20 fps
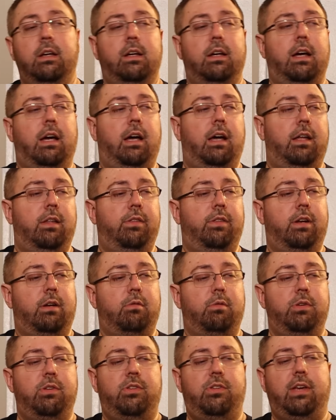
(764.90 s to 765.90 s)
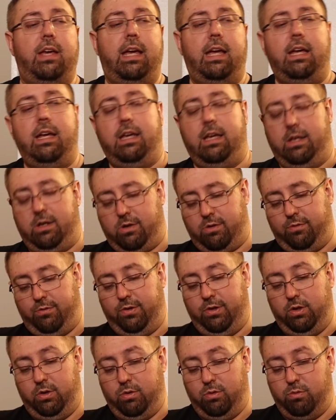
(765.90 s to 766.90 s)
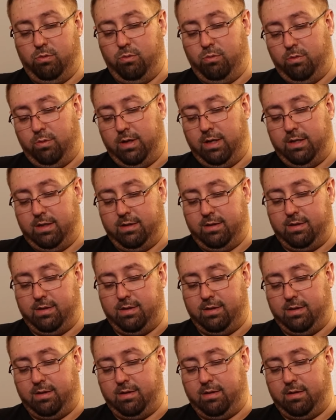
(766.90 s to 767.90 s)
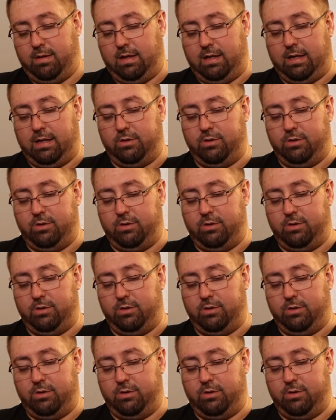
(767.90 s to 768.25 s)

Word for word: Uh, there was a interview with uh,